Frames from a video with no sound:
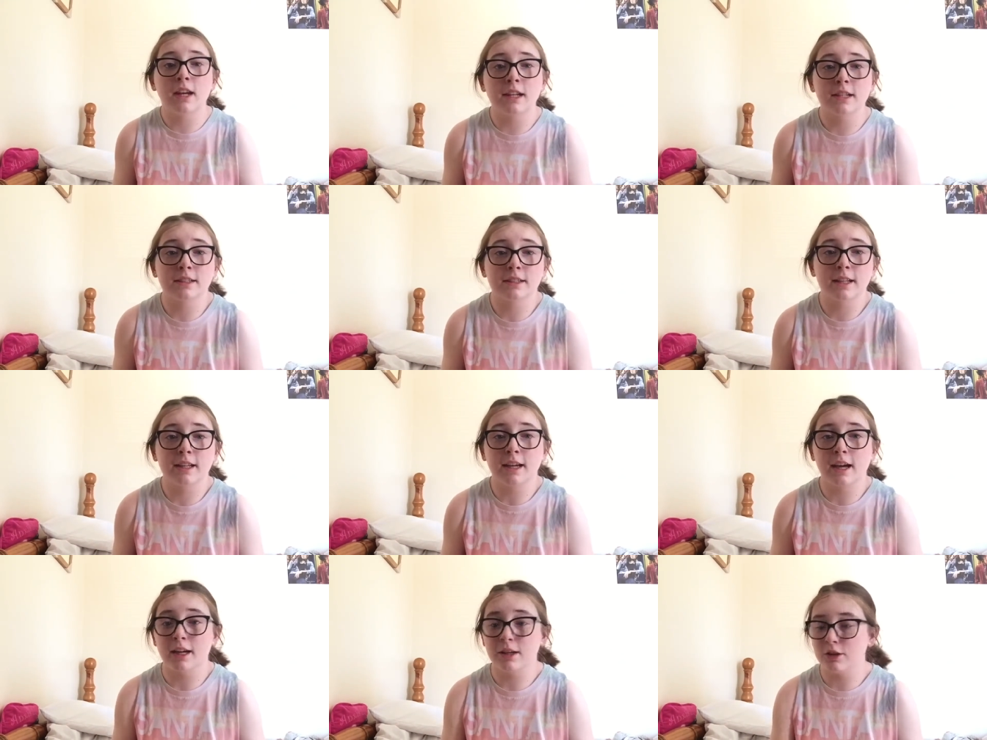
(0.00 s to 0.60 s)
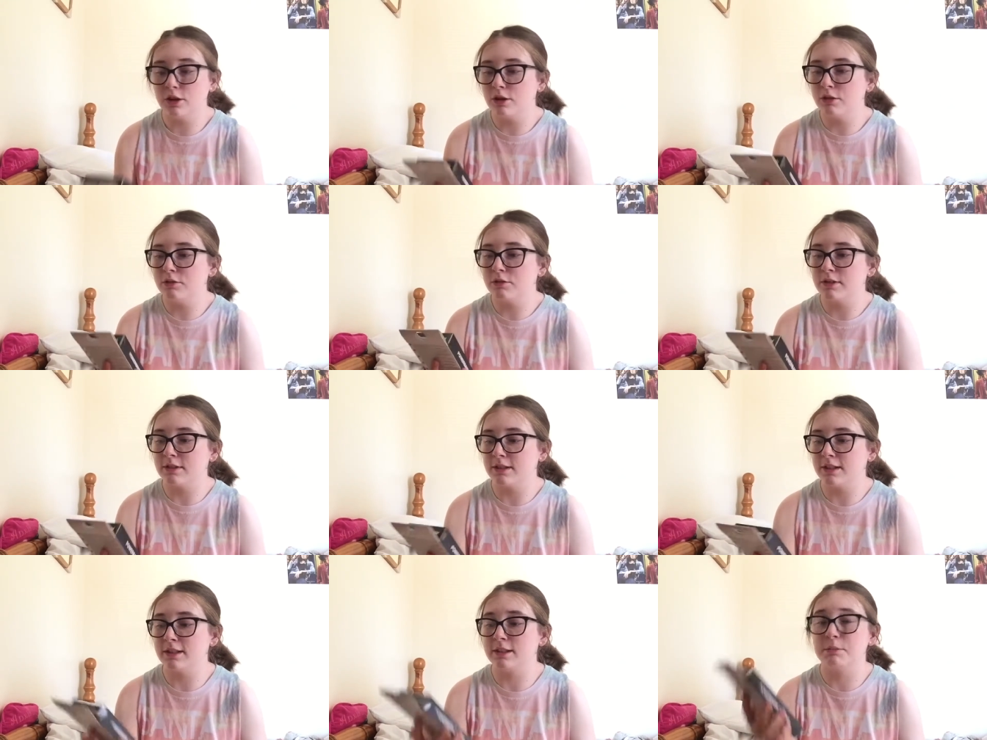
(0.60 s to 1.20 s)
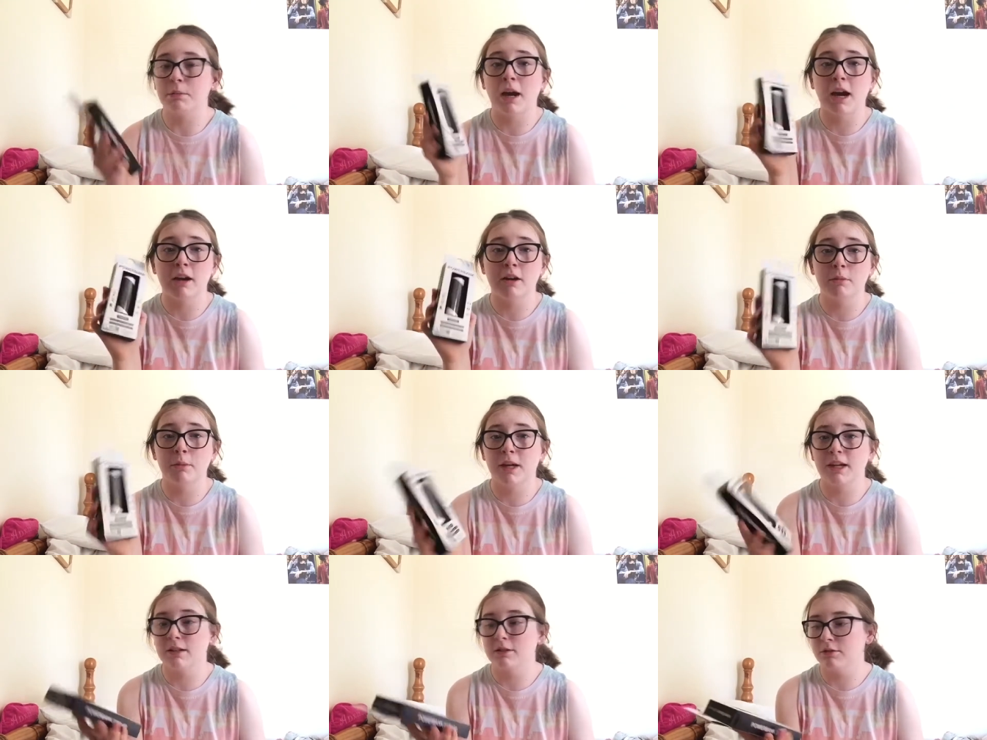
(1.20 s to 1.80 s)
next thing I got was this
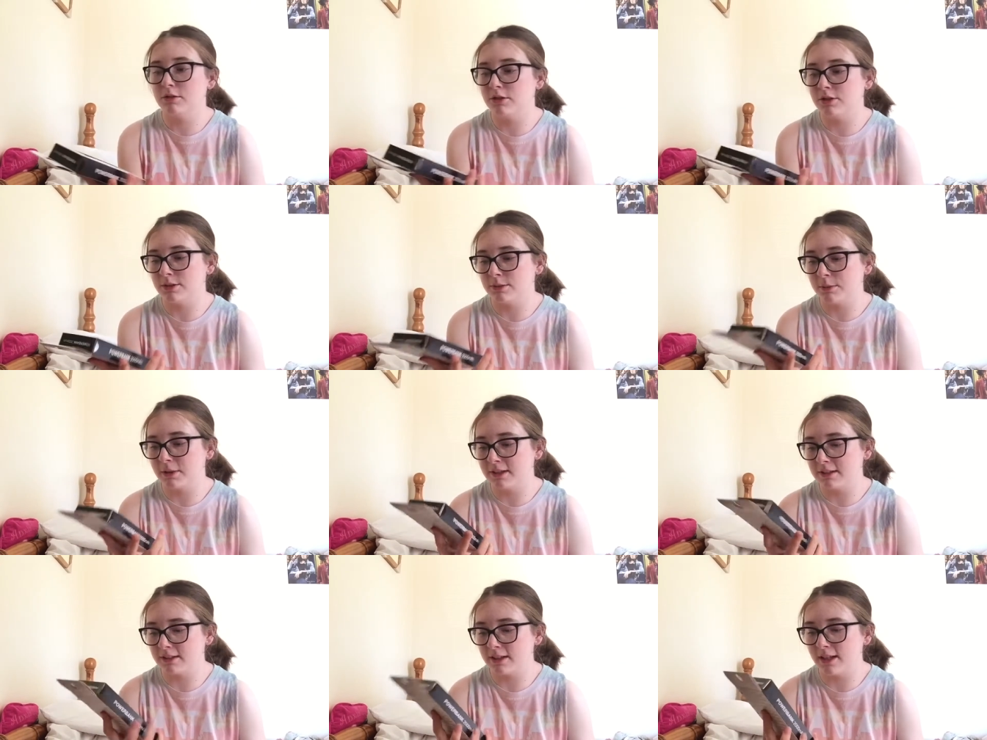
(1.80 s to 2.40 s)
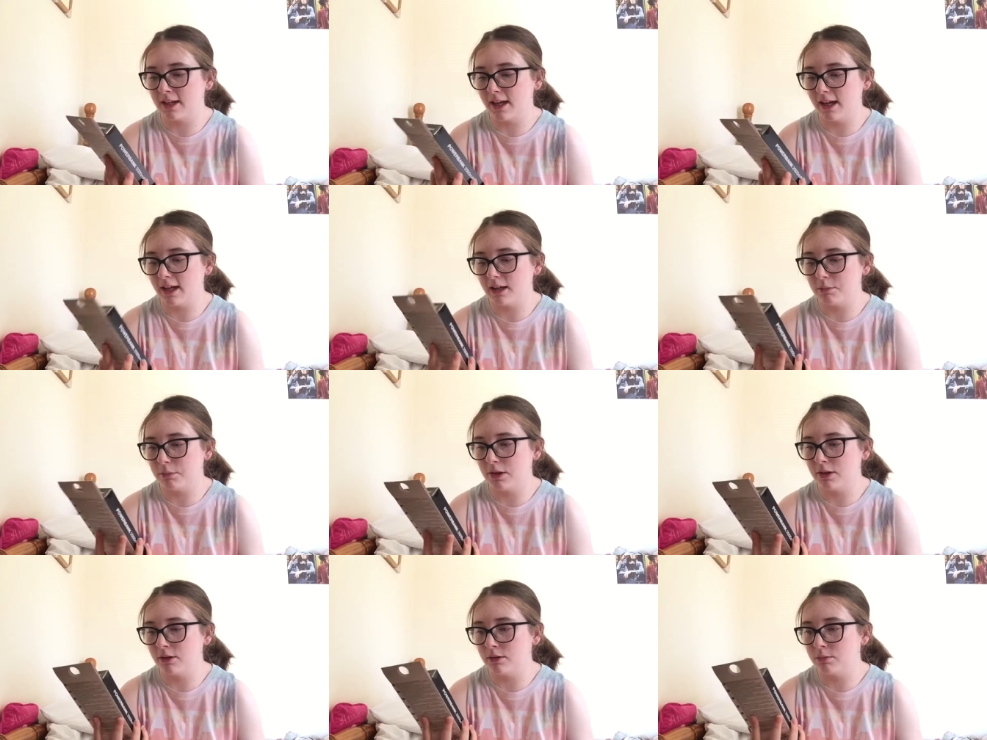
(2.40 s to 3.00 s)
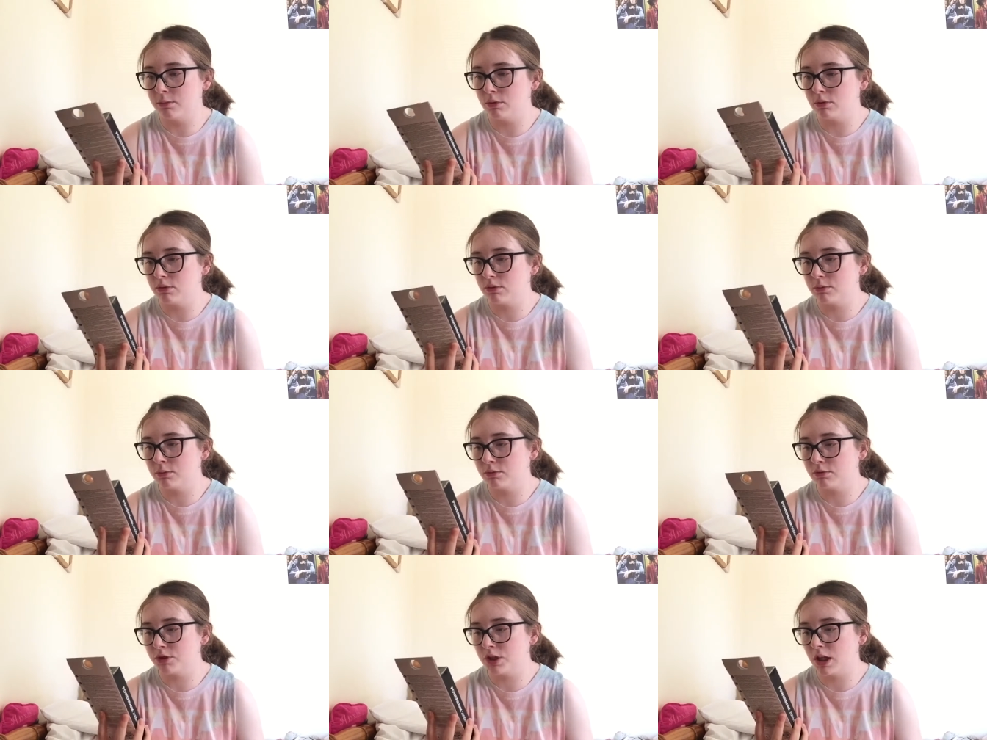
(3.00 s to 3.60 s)
power bank, which is basically a
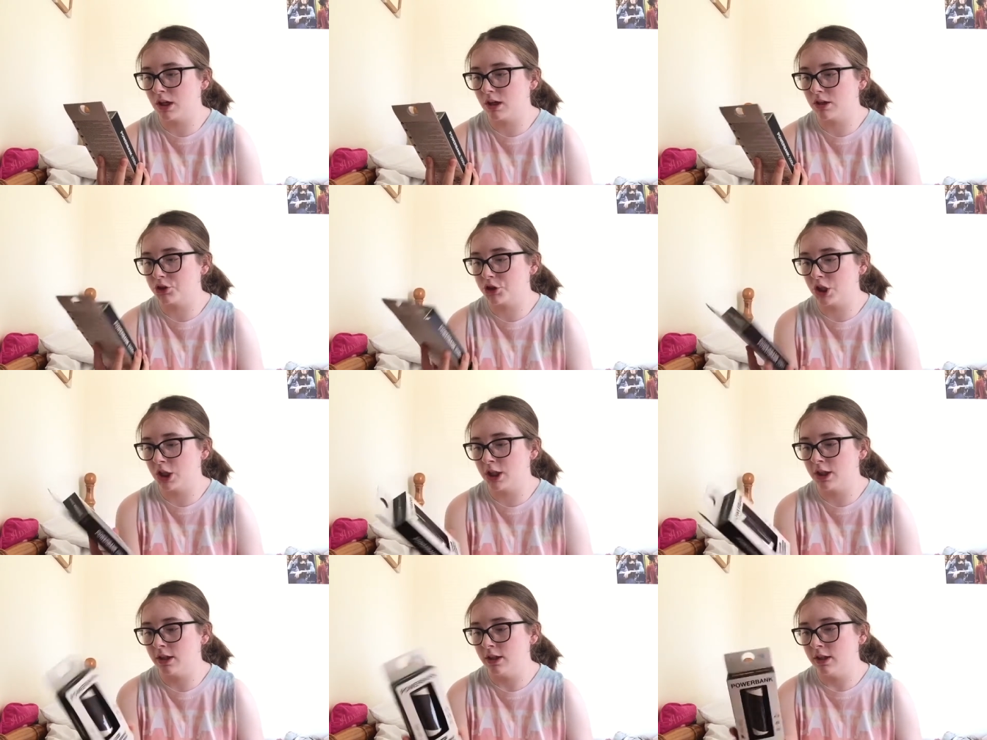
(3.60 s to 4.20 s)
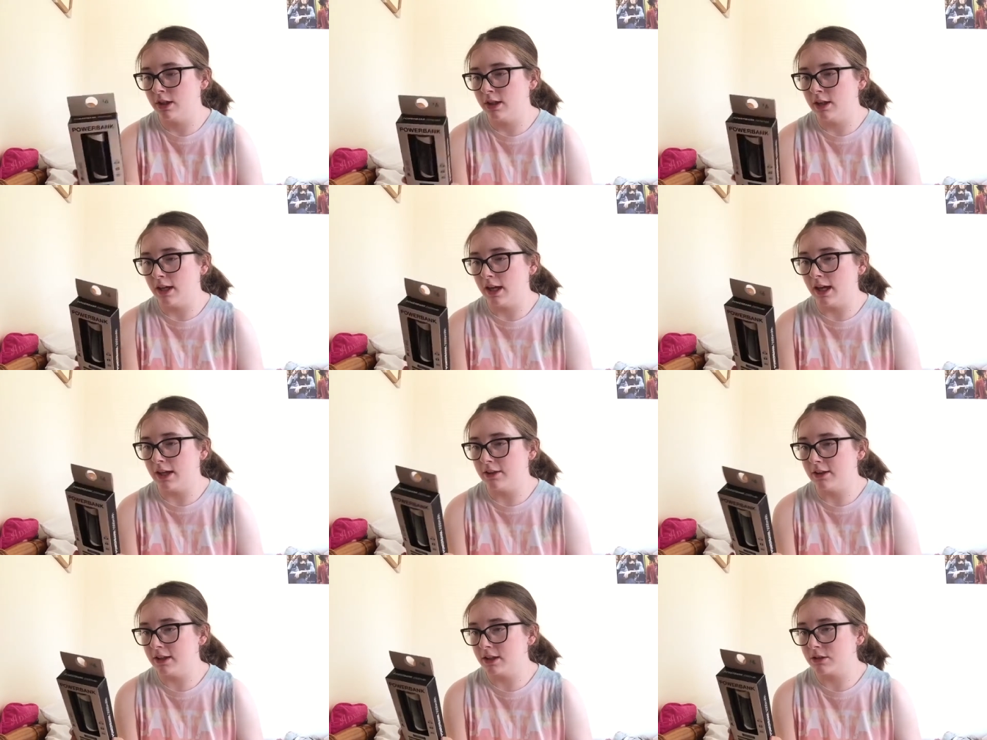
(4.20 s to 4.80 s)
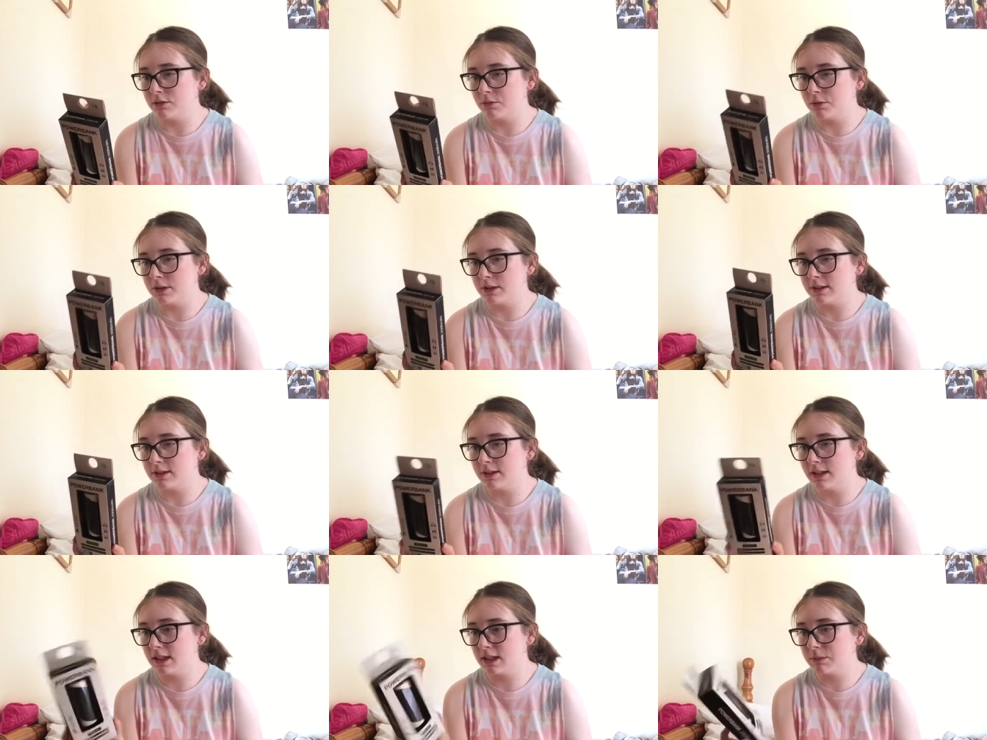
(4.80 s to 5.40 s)
portable charger, and this
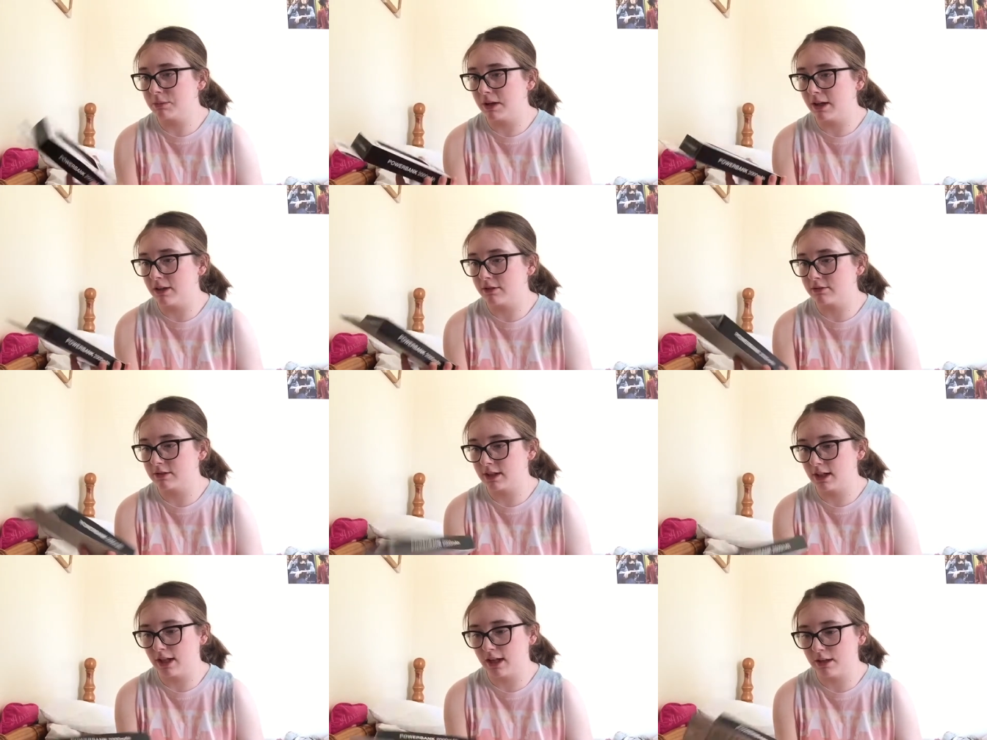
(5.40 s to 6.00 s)
was six pound.